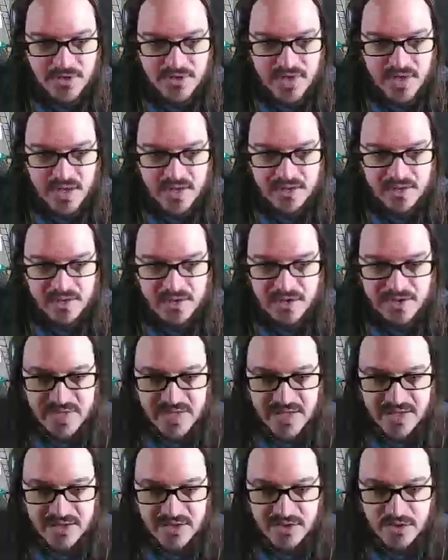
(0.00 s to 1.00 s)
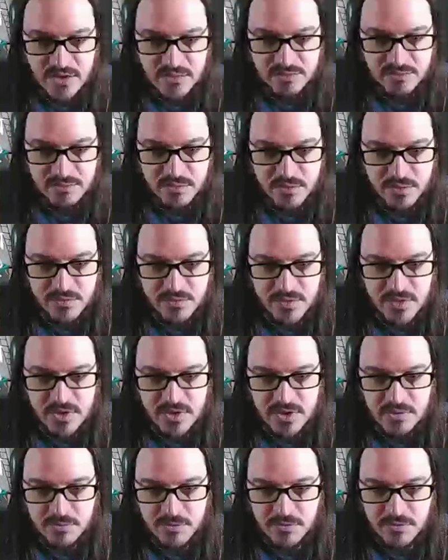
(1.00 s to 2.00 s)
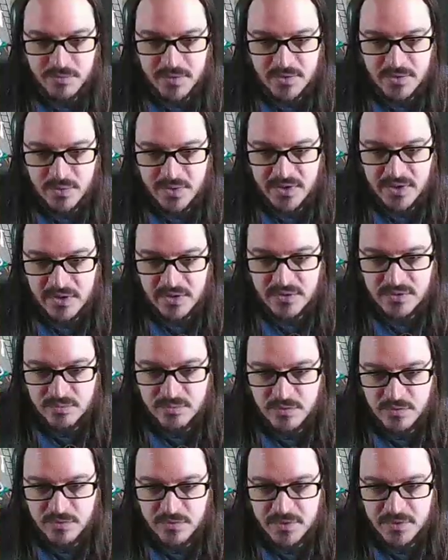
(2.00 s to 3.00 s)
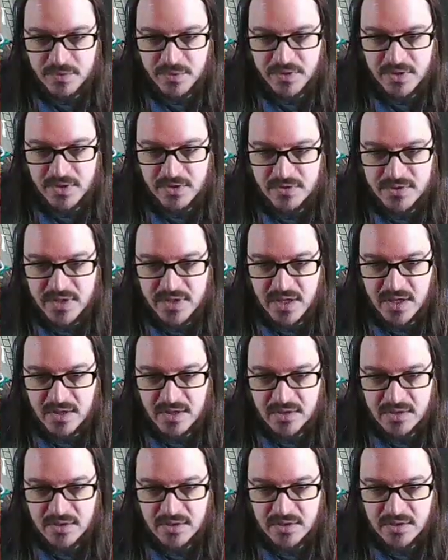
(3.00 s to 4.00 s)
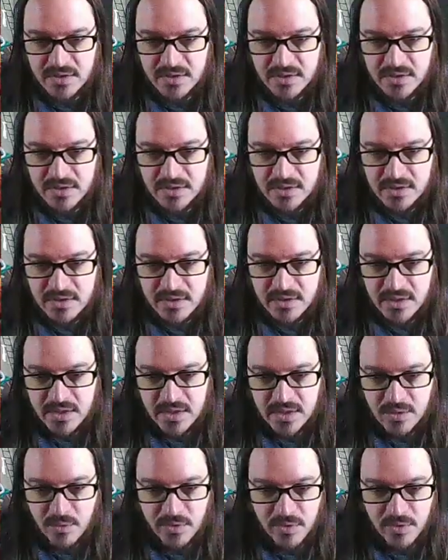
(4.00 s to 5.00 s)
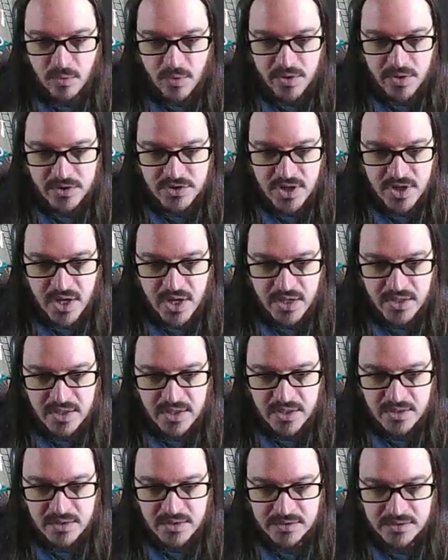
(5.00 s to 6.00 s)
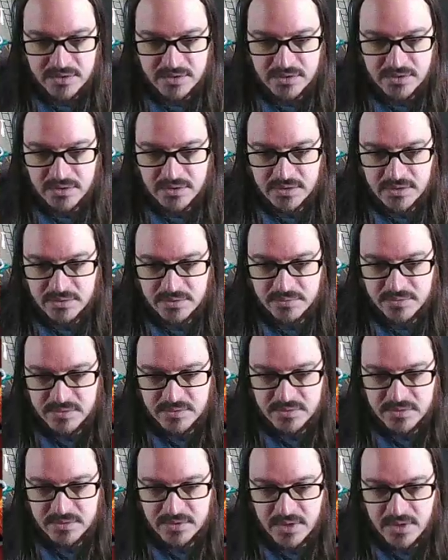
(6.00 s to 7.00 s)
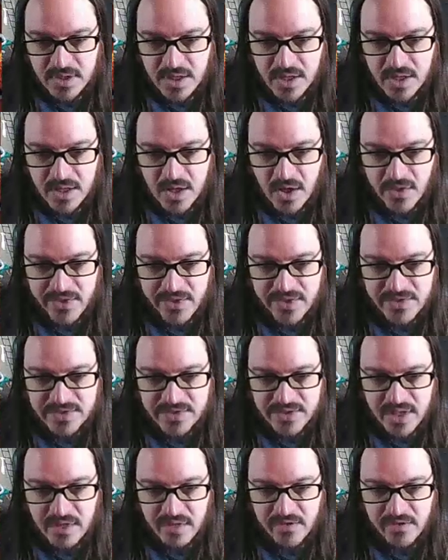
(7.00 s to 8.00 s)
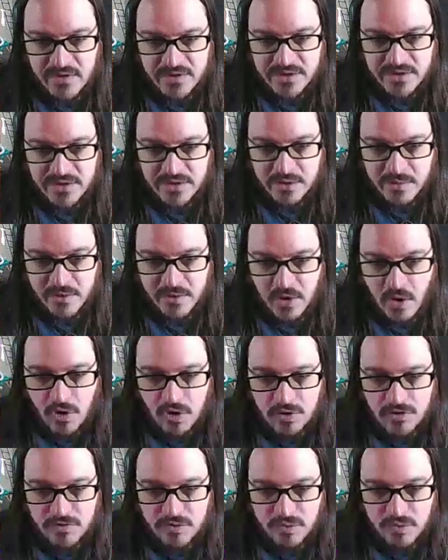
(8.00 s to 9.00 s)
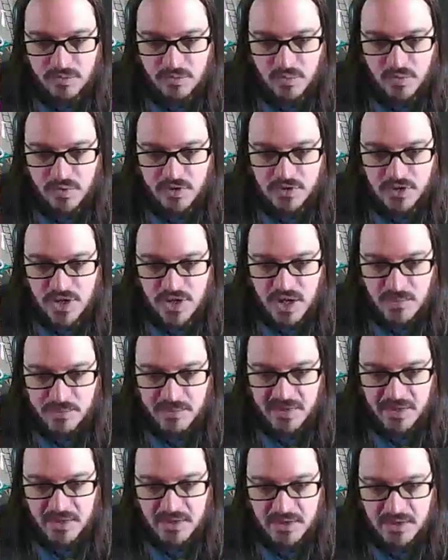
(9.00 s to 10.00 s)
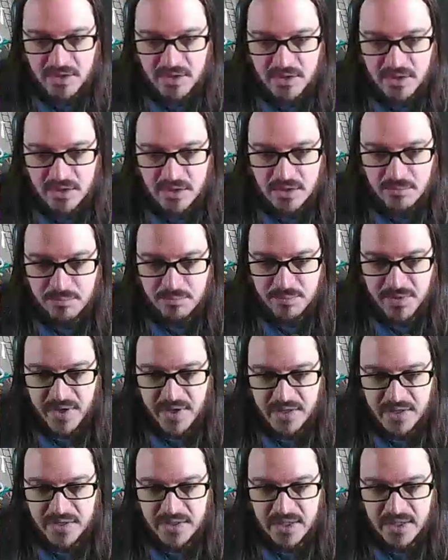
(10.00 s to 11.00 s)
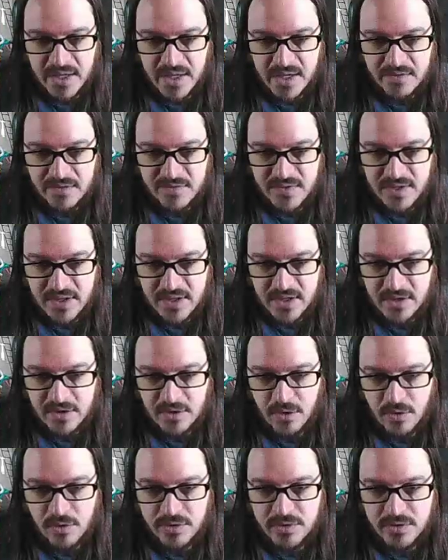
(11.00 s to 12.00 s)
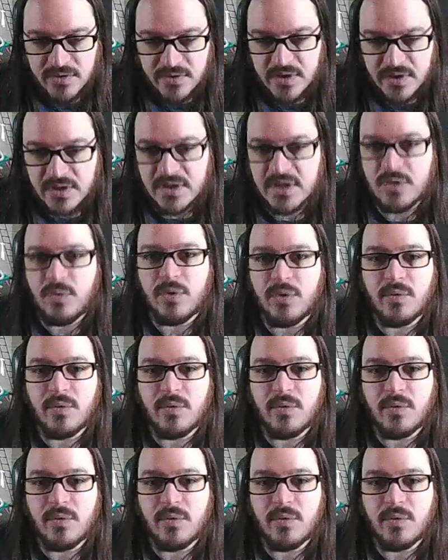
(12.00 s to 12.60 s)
that. No, move. Move between those. Yeah. He will one-shot you. On this level, it's a little bit harder for him to one-shot me. But, yeah, if he can get a hold of you, he will